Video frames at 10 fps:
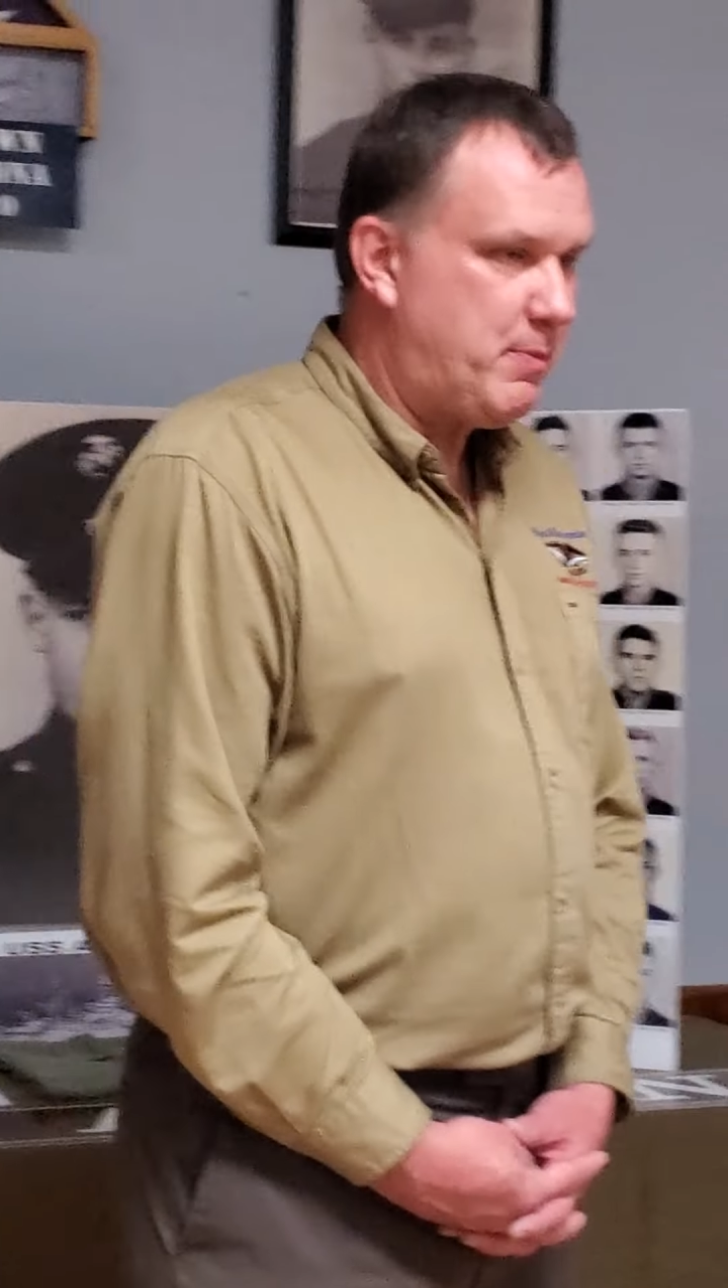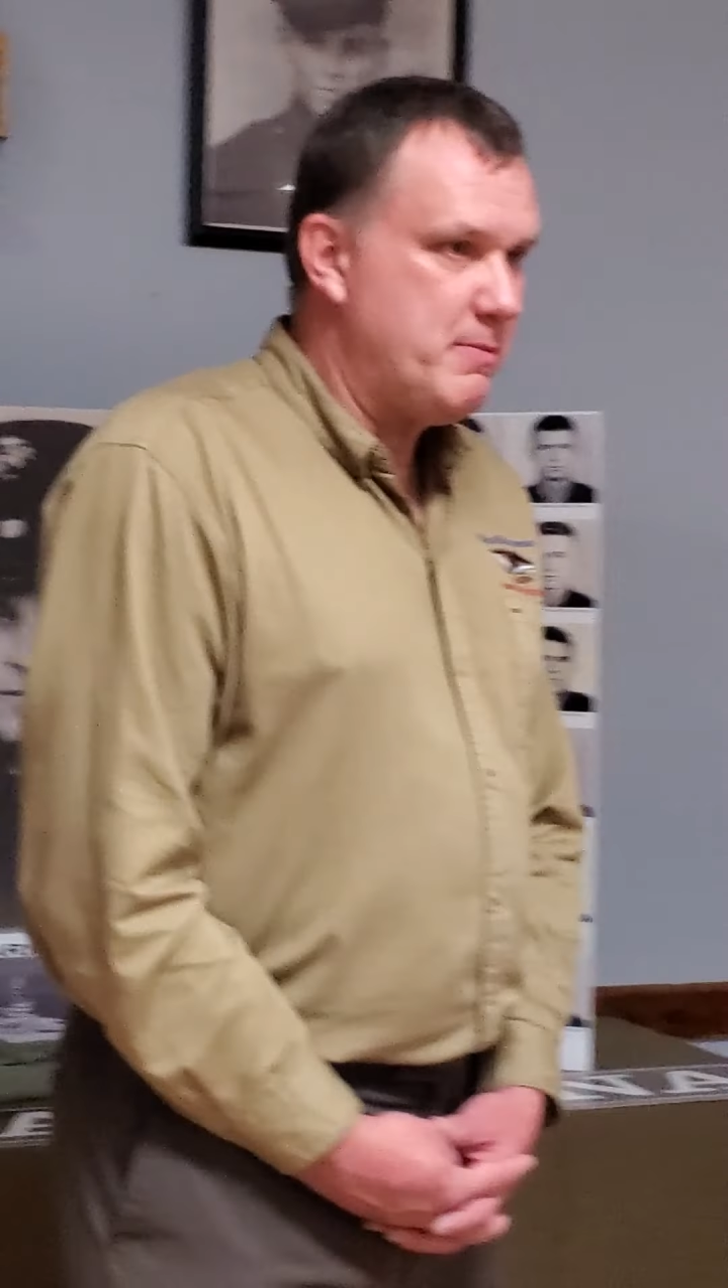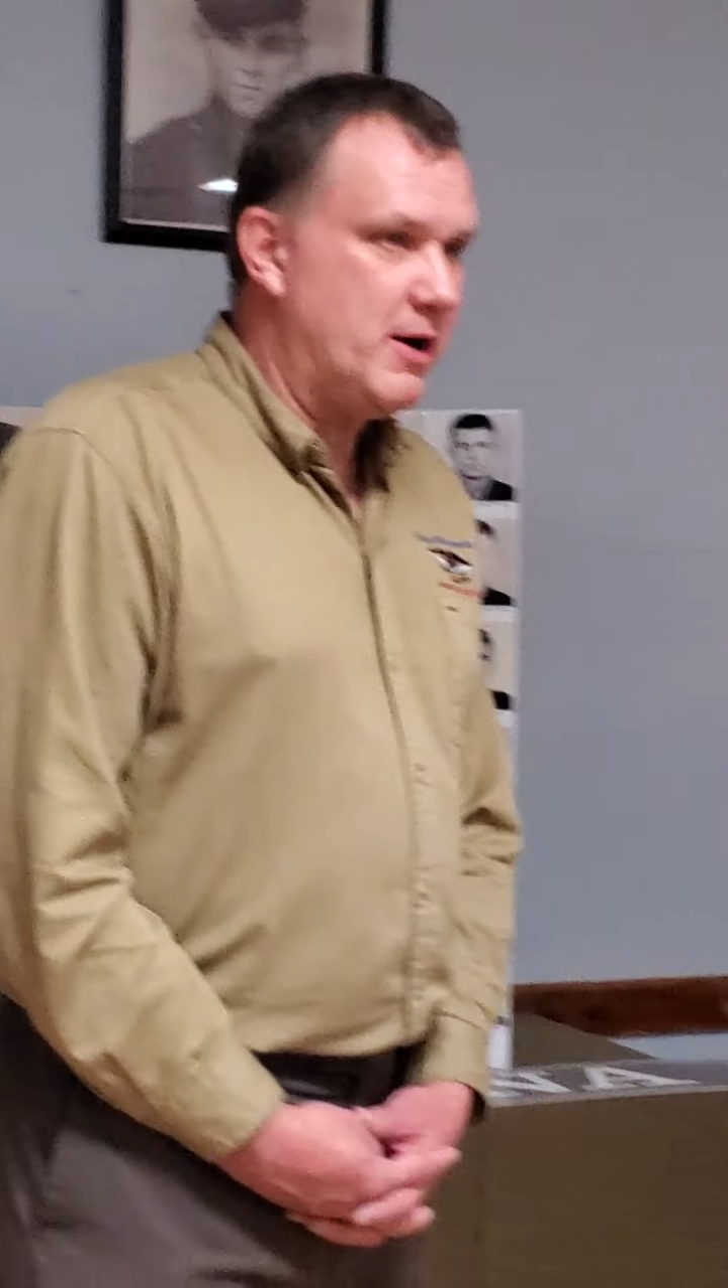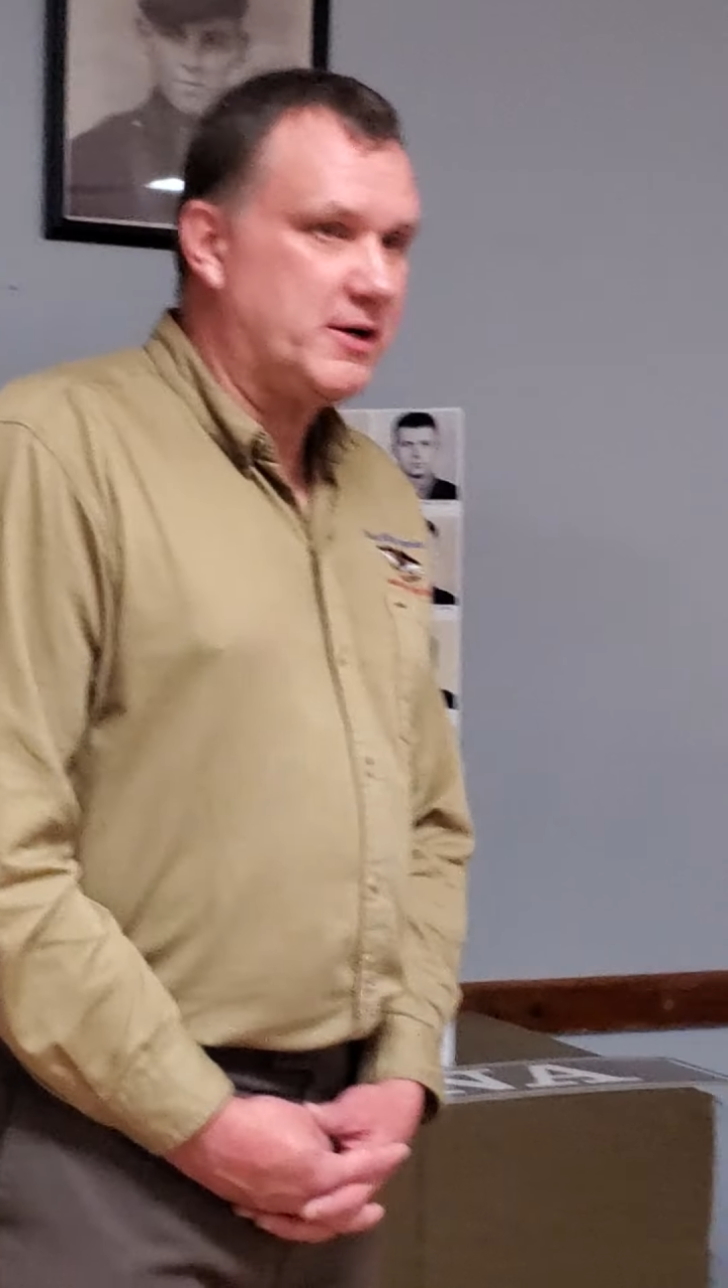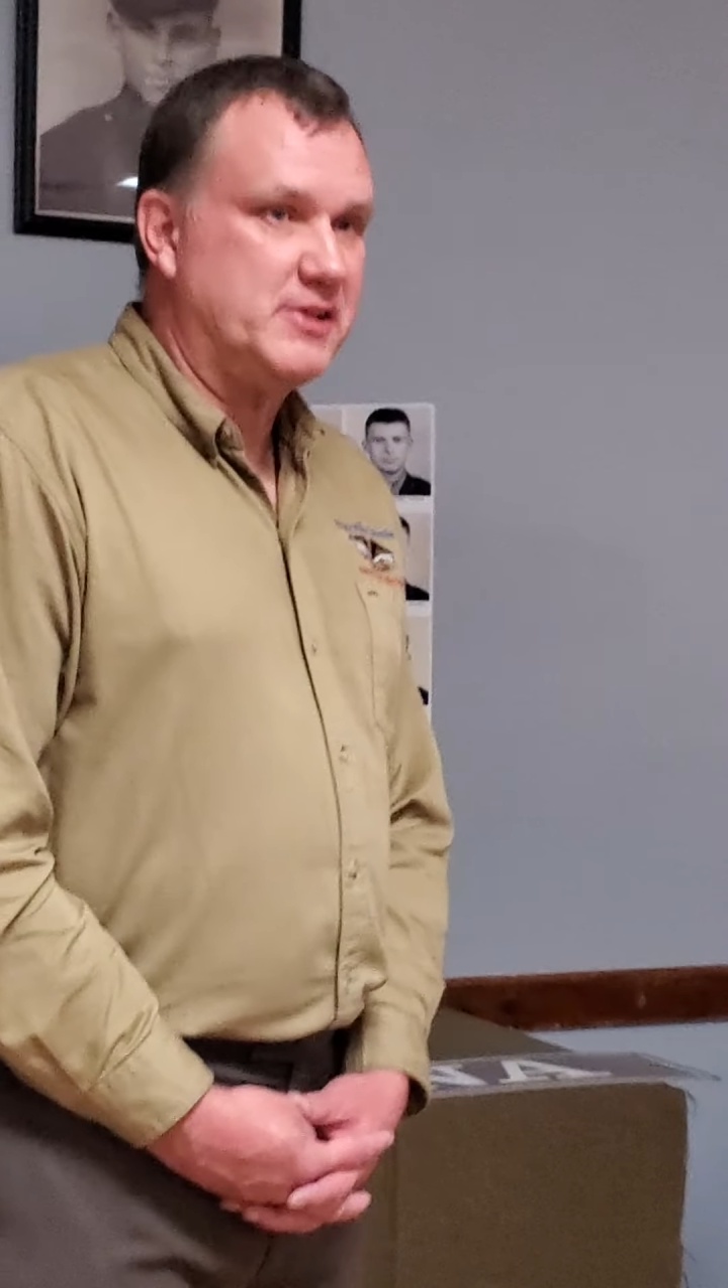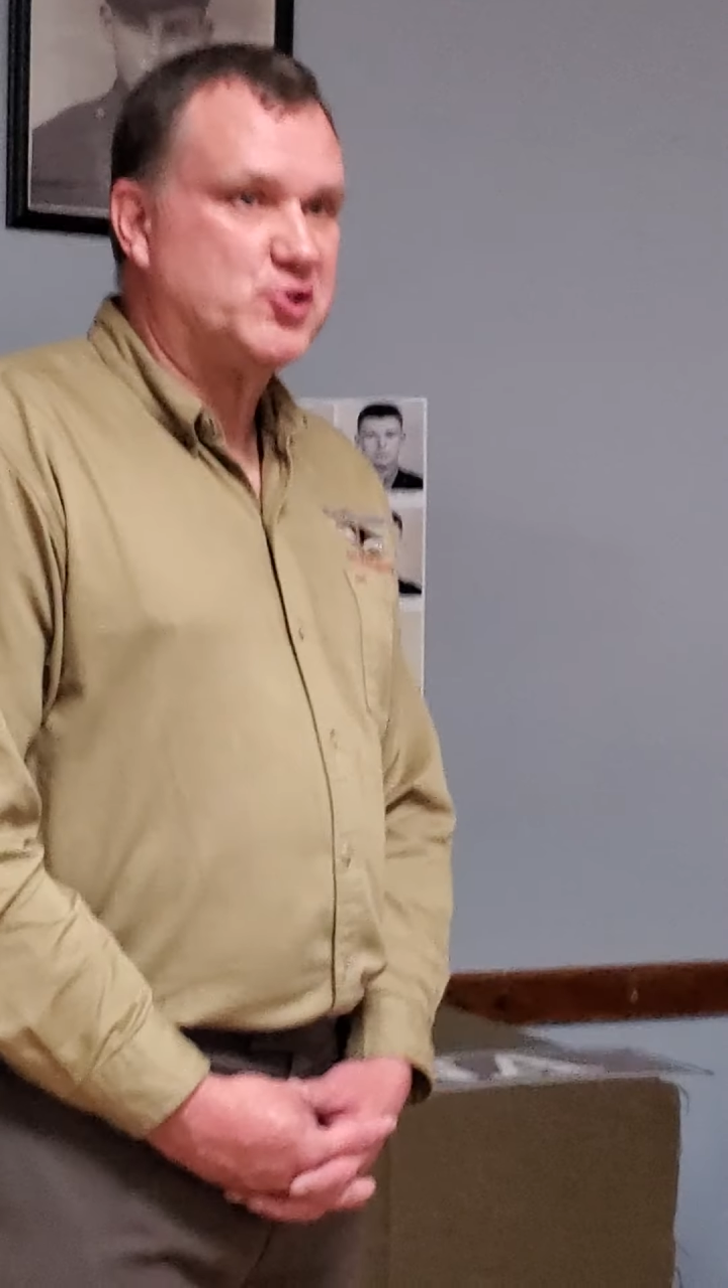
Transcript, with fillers: American